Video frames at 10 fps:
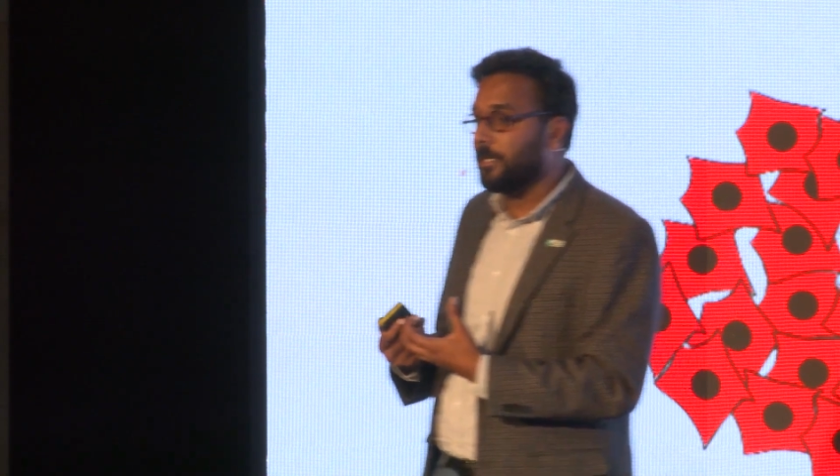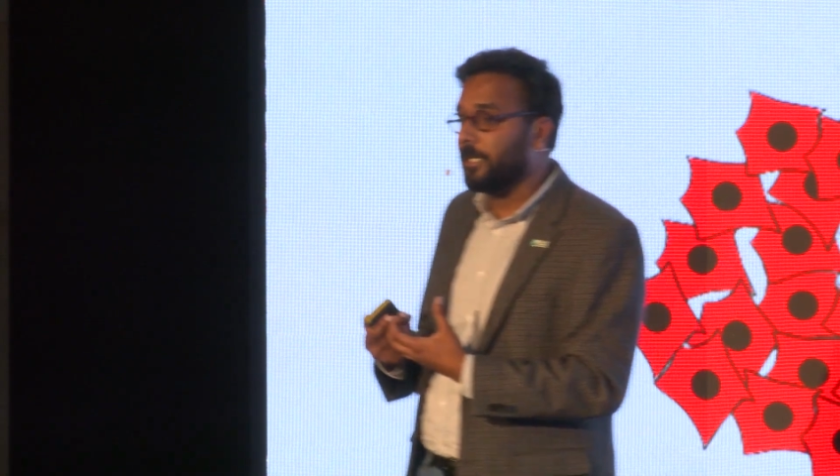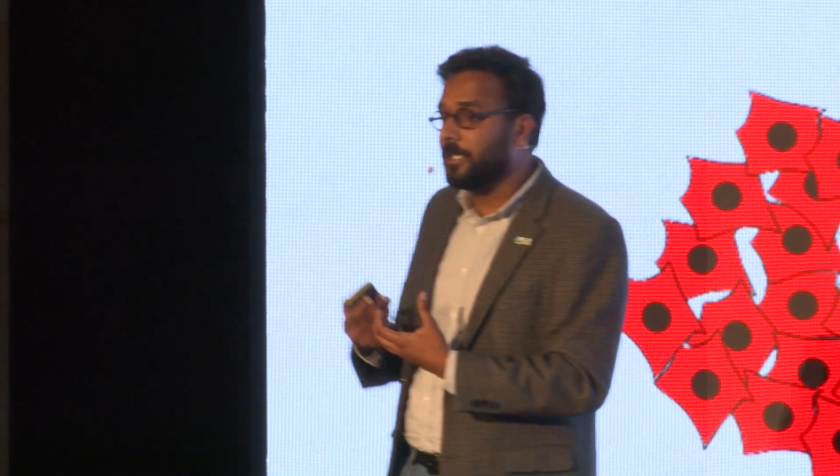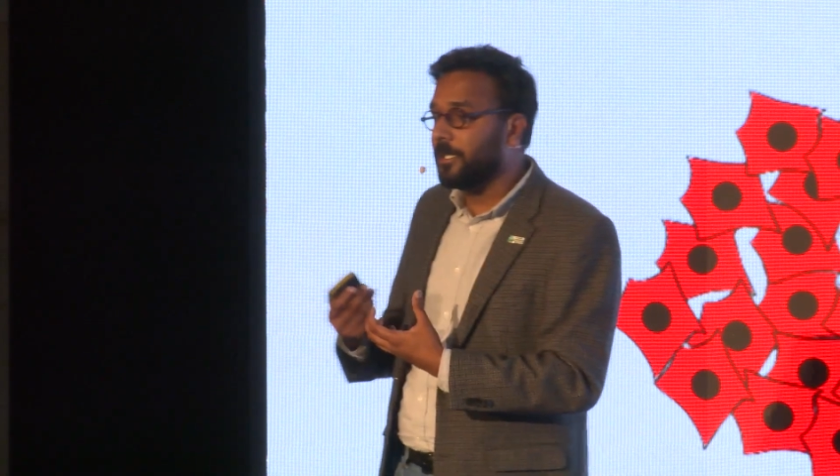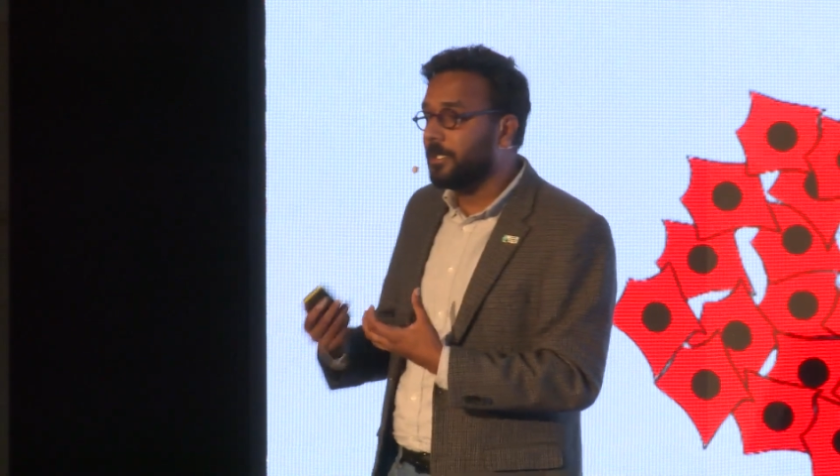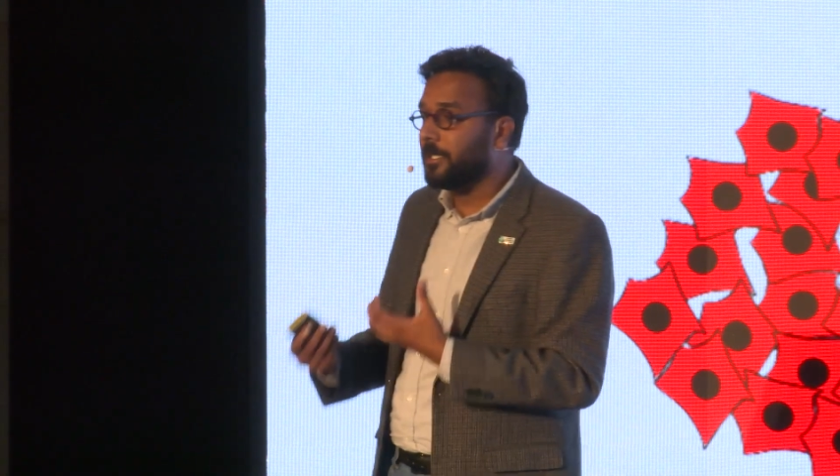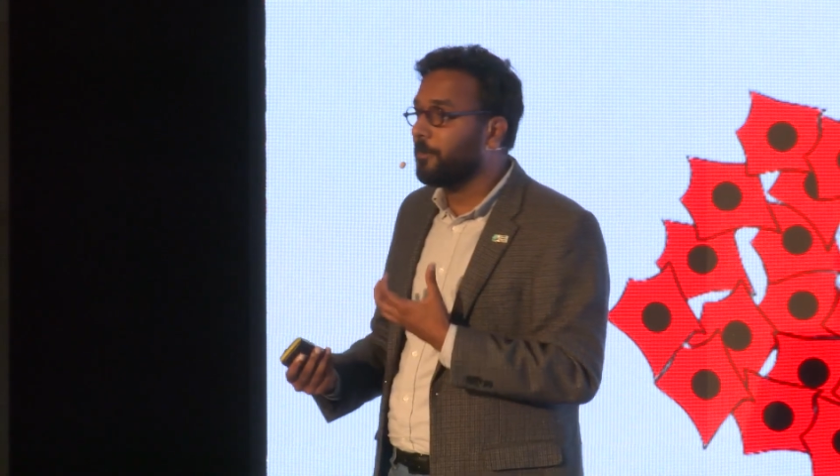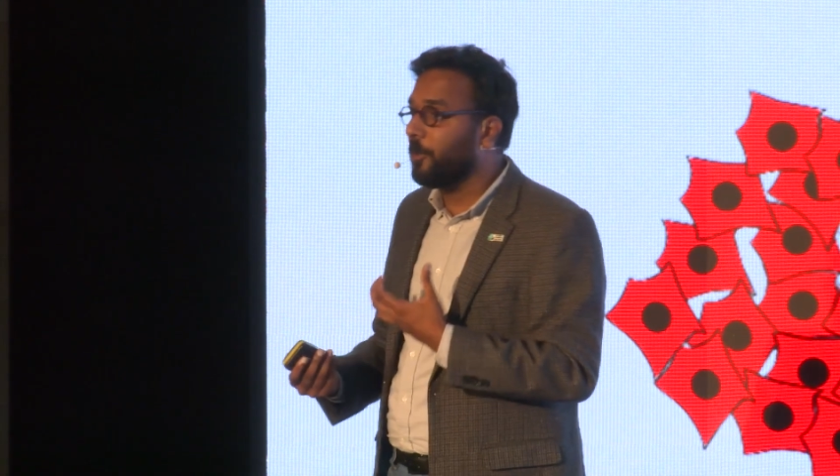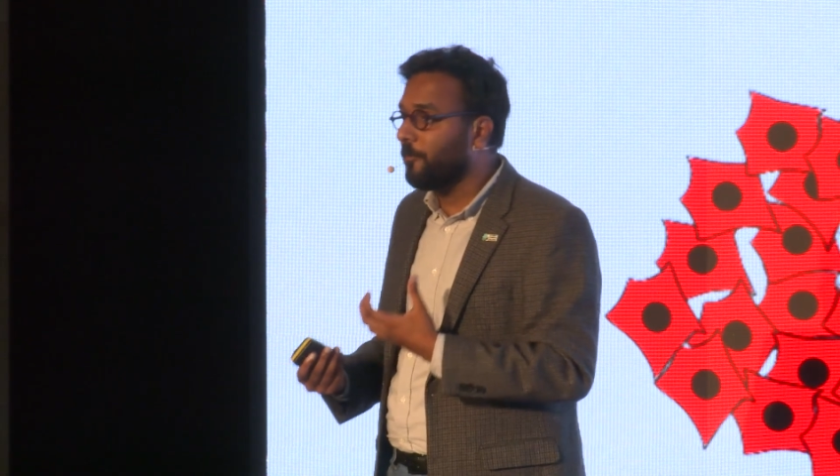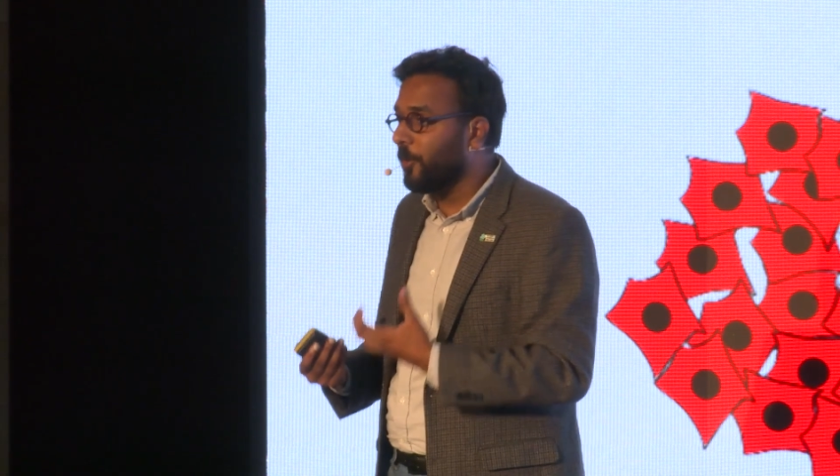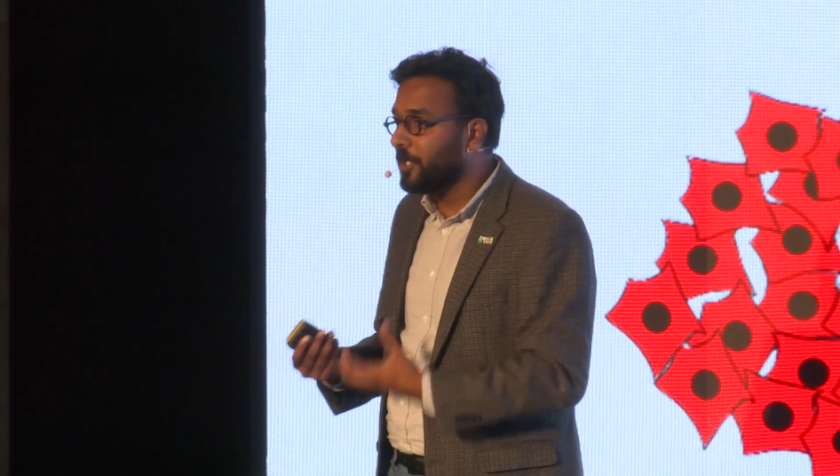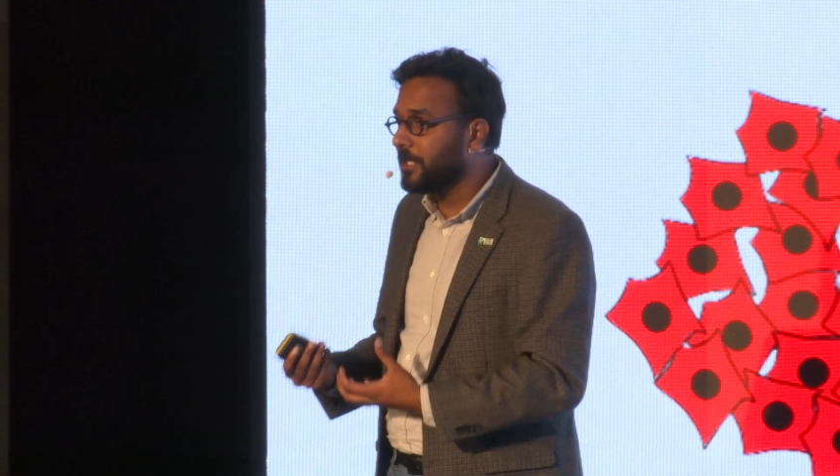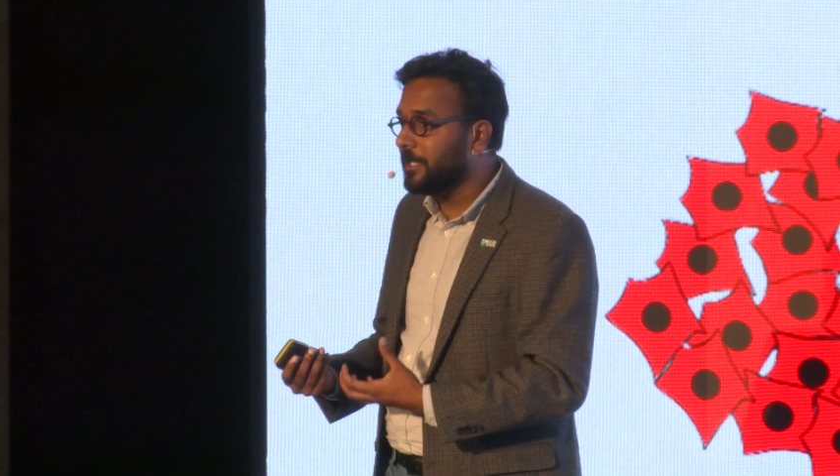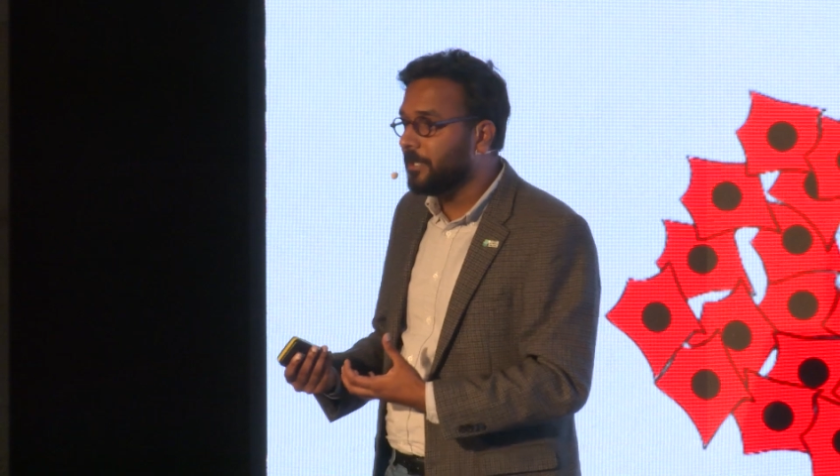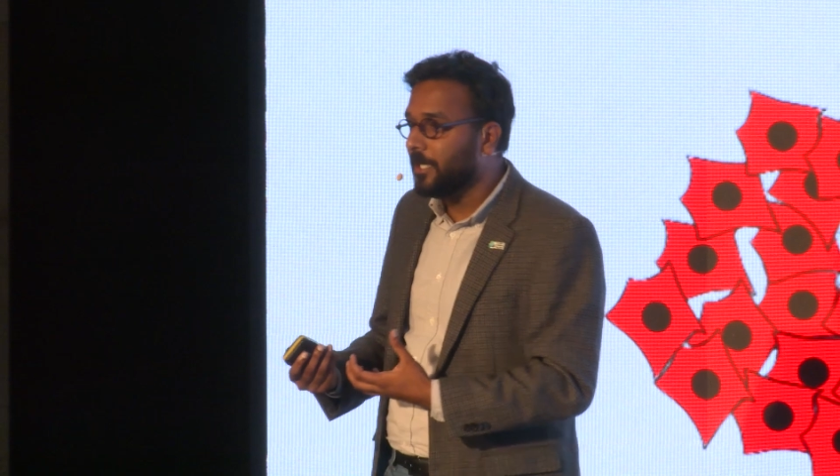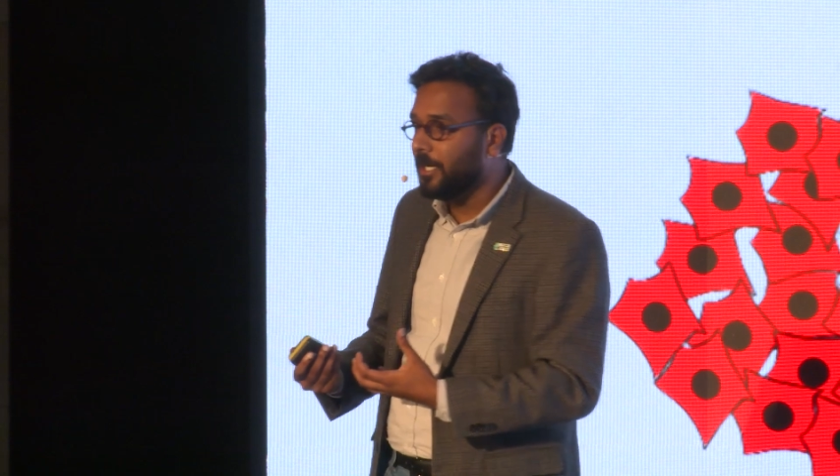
their morphology?